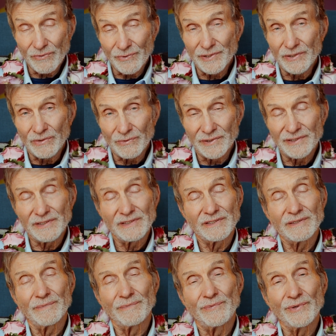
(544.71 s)
will with the
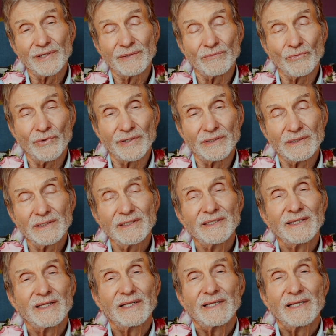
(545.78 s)
supreme will,
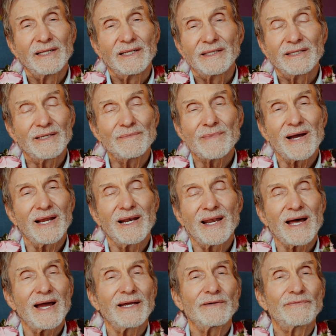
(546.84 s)
then my
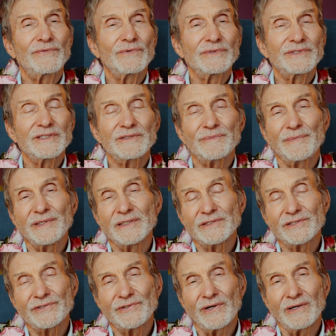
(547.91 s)
life will just be a
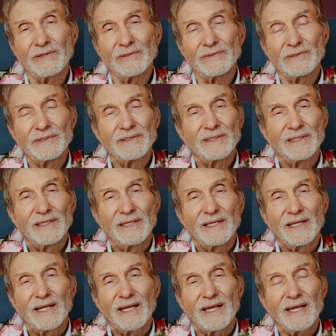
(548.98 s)
struggle.
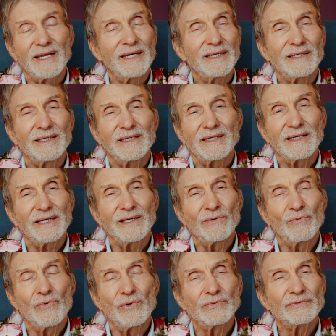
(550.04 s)
And it
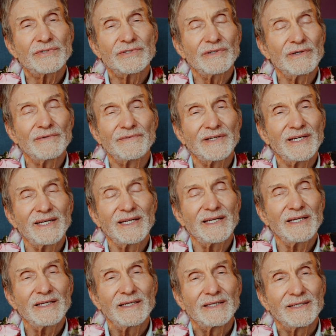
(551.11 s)
won't serve
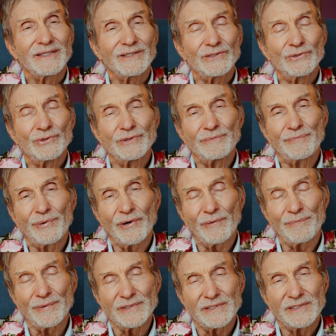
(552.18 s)
any good
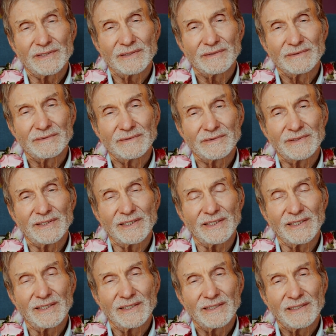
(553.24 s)
purpose, you see.
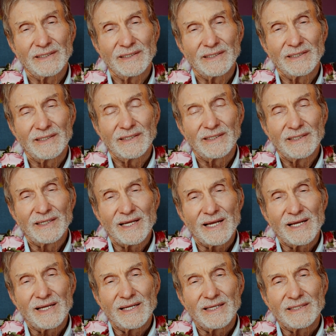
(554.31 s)

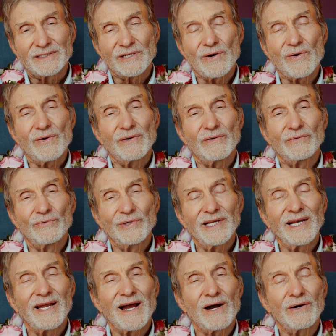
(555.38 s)
So
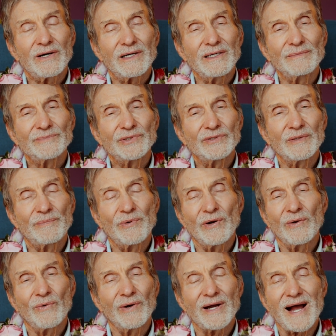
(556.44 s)
really, I'll come to the
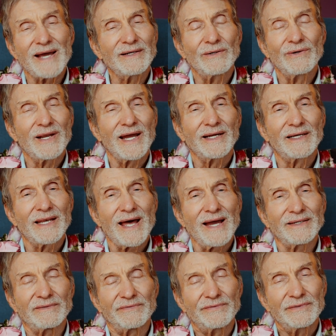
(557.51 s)
point where I don't like
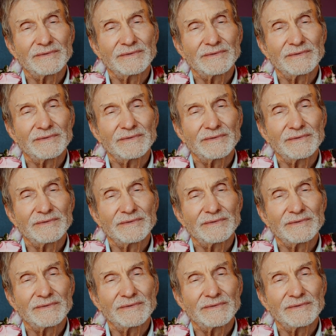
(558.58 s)
life.